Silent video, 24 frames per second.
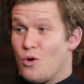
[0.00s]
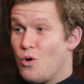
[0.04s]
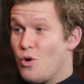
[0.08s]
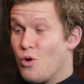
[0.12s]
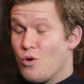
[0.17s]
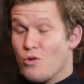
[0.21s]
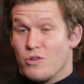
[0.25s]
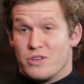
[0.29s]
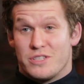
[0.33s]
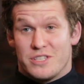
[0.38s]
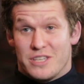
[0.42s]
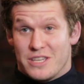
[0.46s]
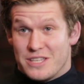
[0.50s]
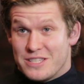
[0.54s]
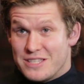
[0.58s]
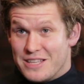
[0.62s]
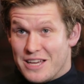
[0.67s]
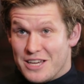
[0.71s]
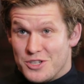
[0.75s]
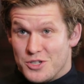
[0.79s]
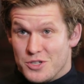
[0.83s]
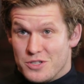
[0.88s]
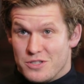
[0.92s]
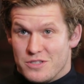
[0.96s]
or a Six
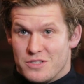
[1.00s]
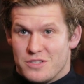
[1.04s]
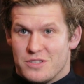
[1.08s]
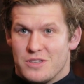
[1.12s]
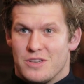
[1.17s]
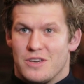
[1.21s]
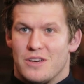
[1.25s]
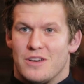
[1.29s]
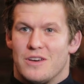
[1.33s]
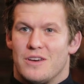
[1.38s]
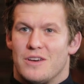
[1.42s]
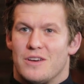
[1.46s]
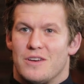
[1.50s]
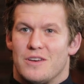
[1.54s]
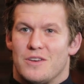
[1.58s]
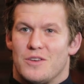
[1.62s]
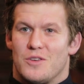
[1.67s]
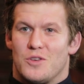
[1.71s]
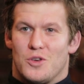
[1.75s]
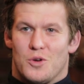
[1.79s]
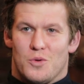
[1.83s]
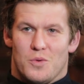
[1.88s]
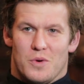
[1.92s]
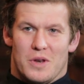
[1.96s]
Nations,
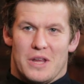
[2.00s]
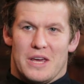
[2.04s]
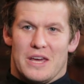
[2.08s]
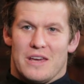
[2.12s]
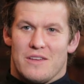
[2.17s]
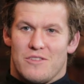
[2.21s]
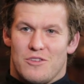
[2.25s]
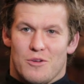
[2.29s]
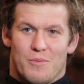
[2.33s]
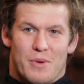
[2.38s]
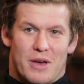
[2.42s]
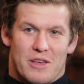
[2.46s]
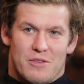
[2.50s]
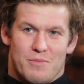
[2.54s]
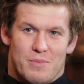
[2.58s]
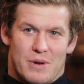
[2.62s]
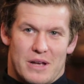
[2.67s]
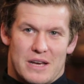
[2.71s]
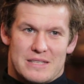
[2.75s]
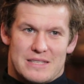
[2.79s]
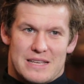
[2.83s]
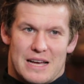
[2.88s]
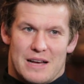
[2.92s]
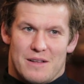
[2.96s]
you need your best
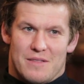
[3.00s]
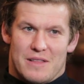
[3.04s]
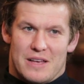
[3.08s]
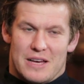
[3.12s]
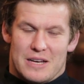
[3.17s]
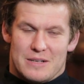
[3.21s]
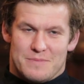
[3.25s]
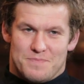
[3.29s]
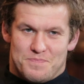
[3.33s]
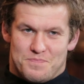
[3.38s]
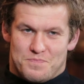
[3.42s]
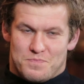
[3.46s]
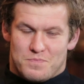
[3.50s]
players out there.